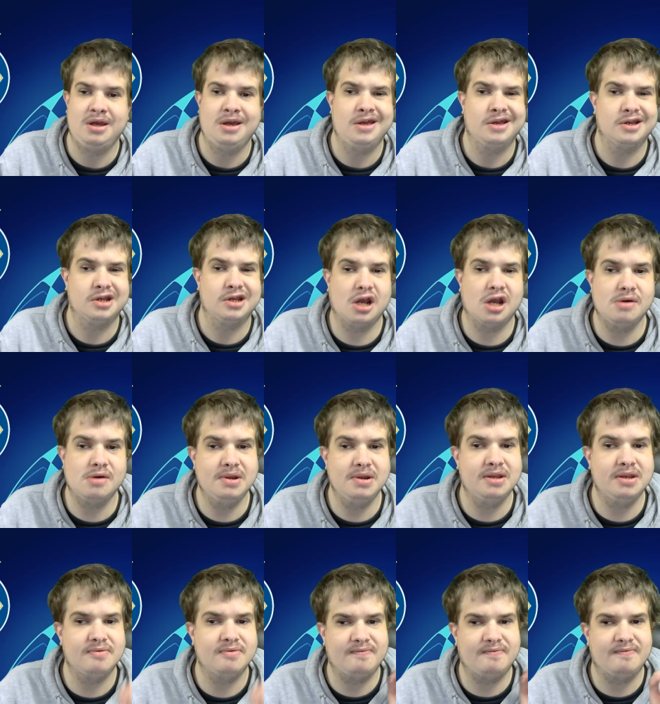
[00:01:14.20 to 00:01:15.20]
Going
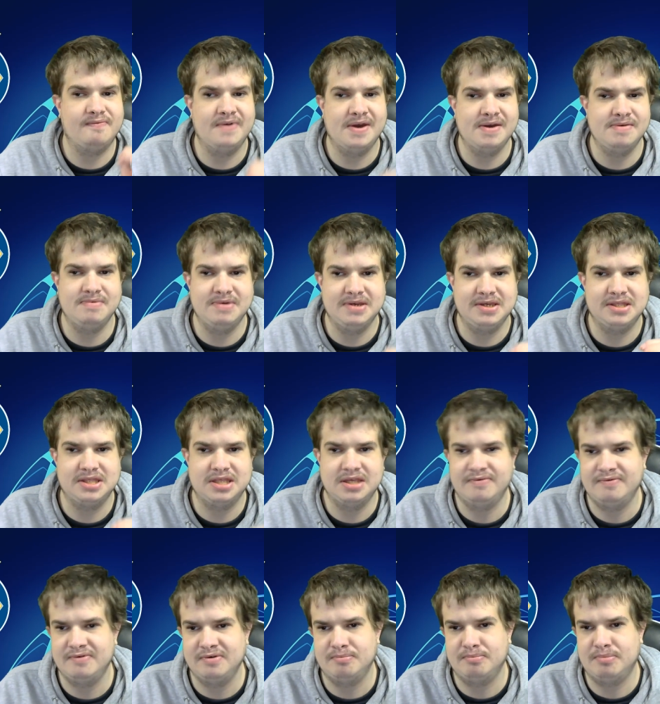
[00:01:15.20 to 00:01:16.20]
very
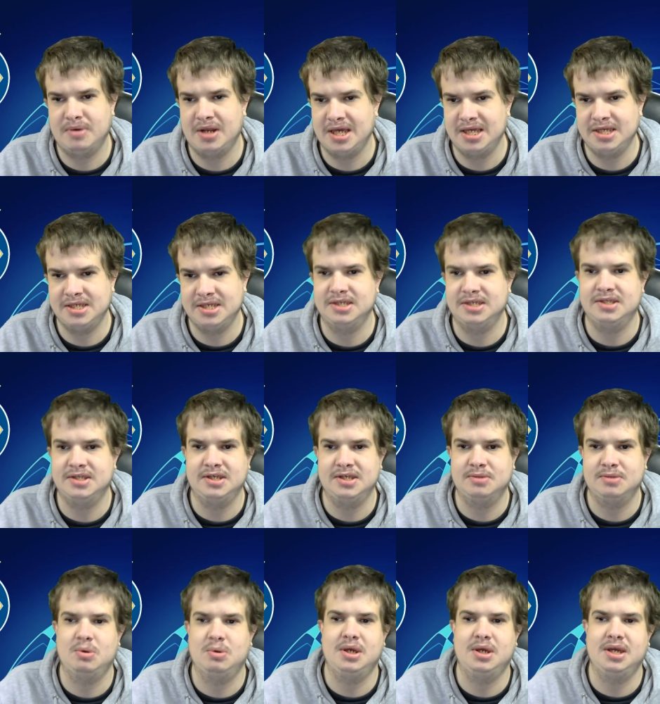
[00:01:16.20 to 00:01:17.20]
different places this
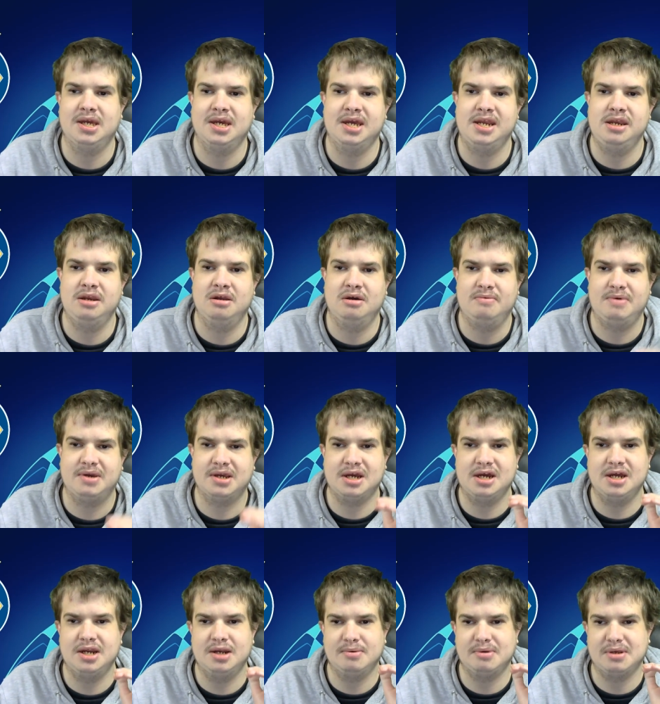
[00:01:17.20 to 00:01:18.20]
weekend, and They
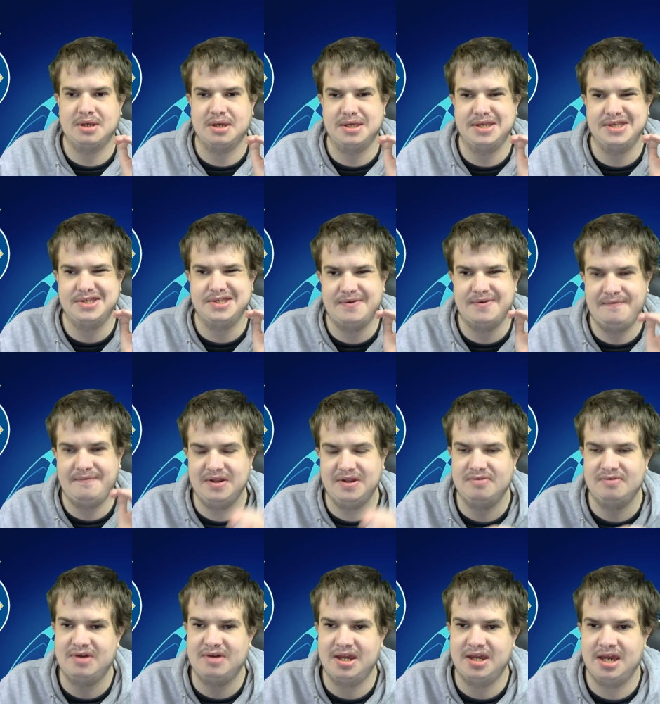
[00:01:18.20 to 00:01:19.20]
got up at
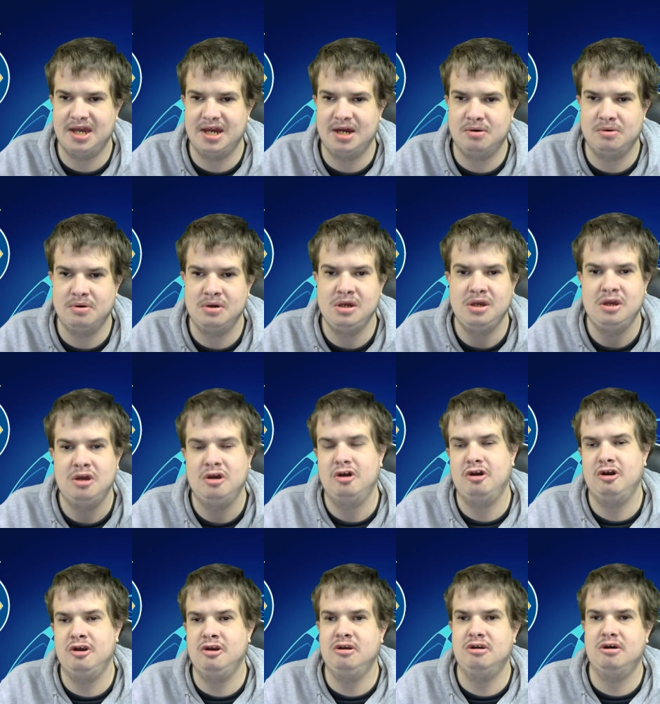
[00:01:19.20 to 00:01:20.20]
Villarreal
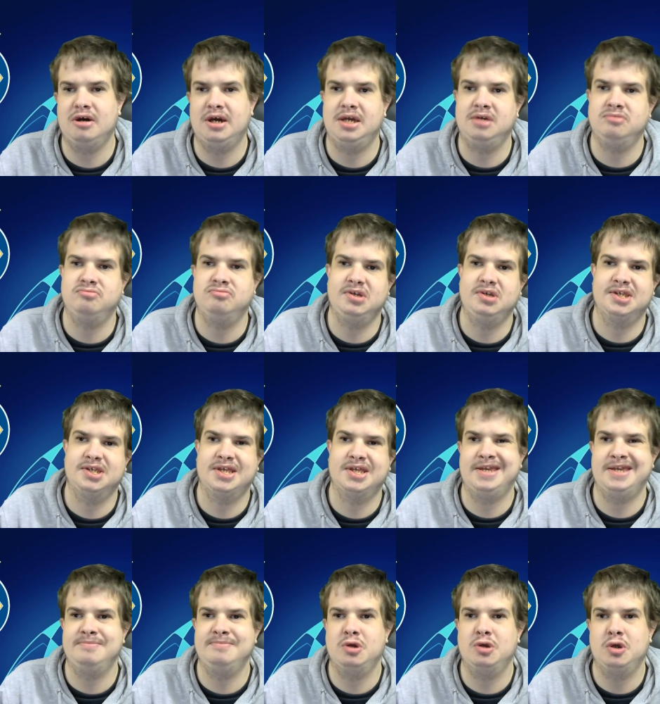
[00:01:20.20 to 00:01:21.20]
Unai Emery's
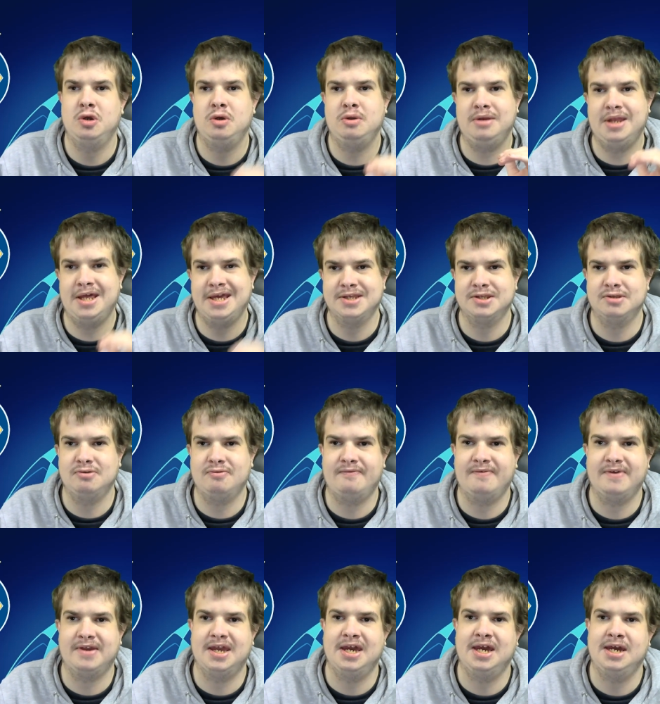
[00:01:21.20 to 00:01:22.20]
team, who let's not
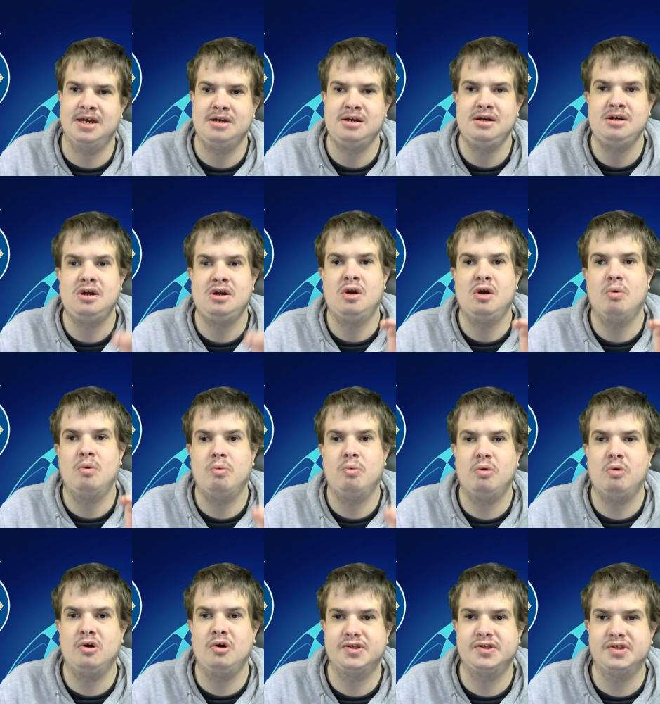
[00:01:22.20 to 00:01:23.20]
forget
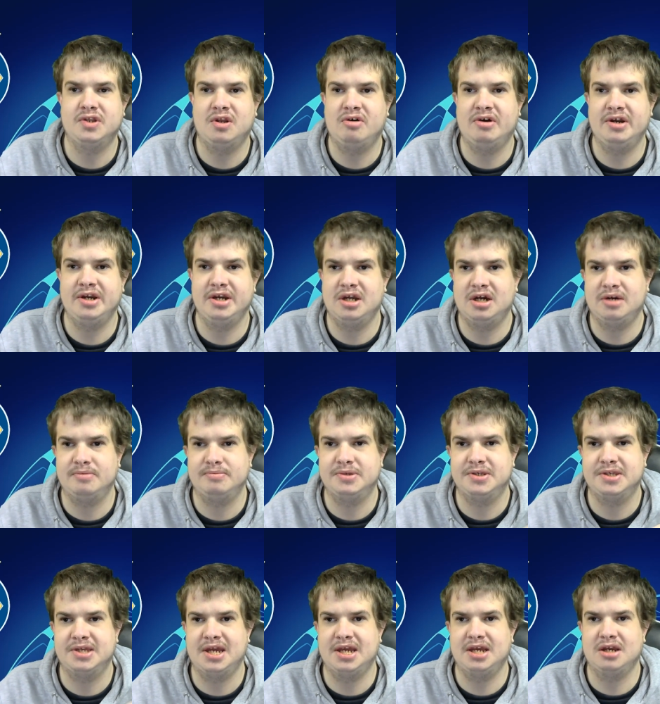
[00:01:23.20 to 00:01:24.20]
was lined up to
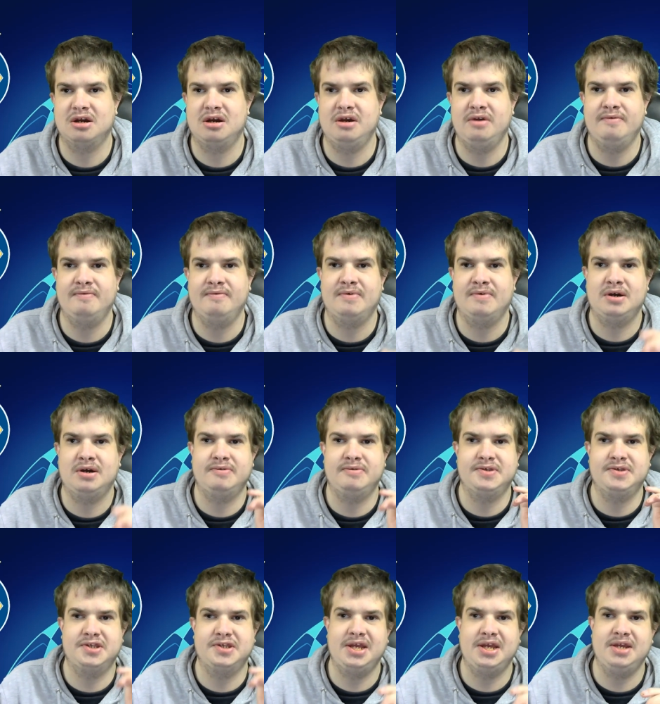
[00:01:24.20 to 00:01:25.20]
take over
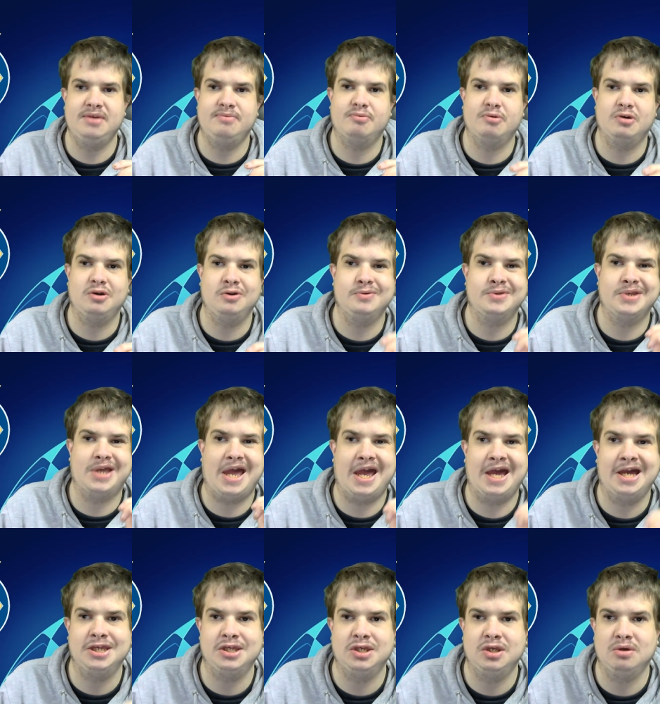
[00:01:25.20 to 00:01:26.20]
Steve Bruce
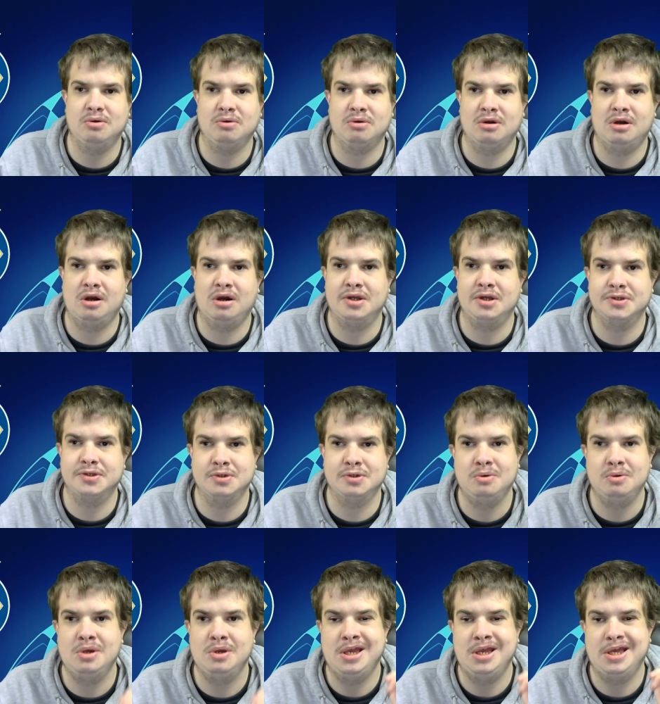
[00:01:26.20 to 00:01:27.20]
at
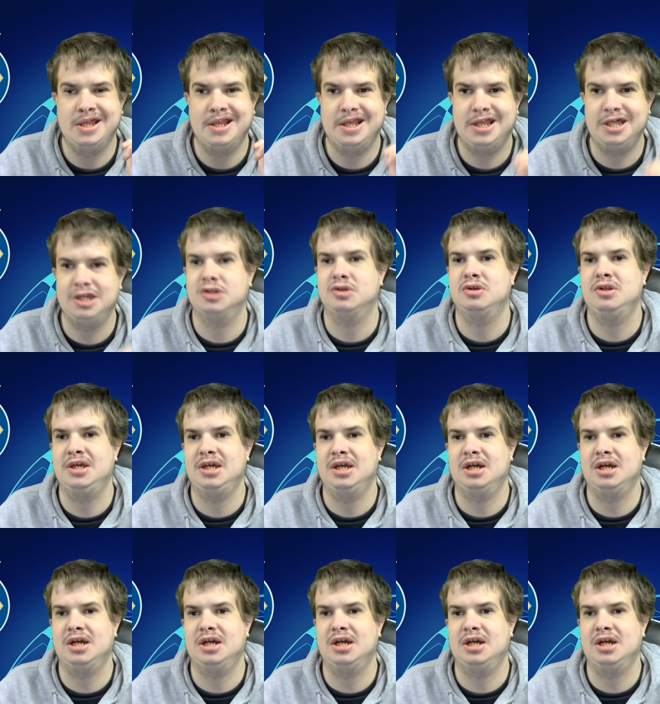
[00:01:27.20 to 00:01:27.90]
Newcastle literally uh,